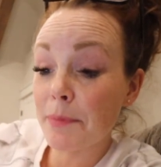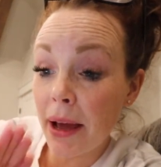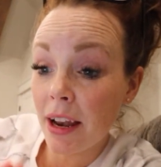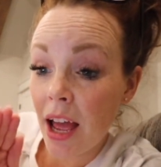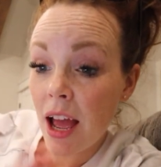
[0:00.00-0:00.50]

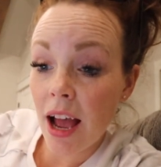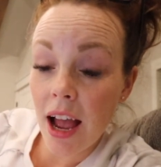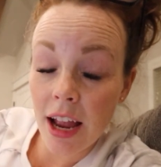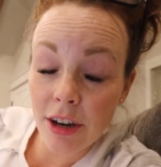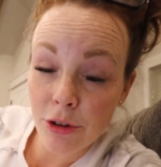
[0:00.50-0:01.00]
But
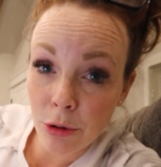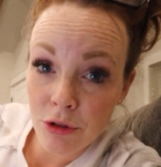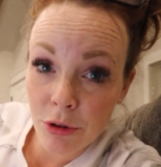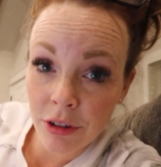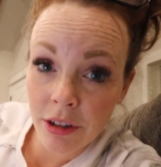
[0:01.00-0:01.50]
I had told
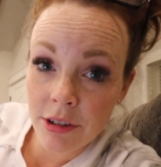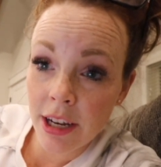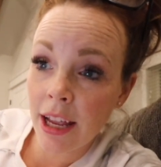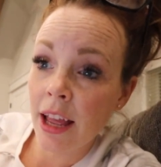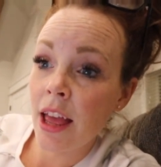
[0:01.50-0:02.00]
you earlier
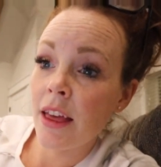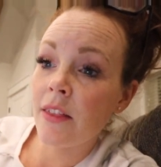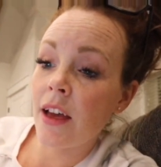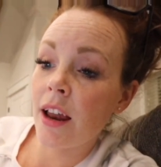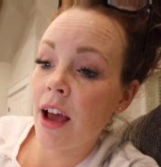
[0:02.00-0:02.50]
today
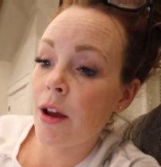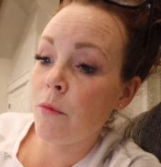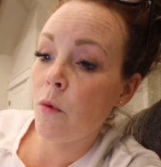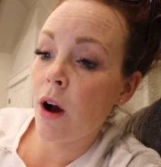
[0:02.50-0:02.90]
that I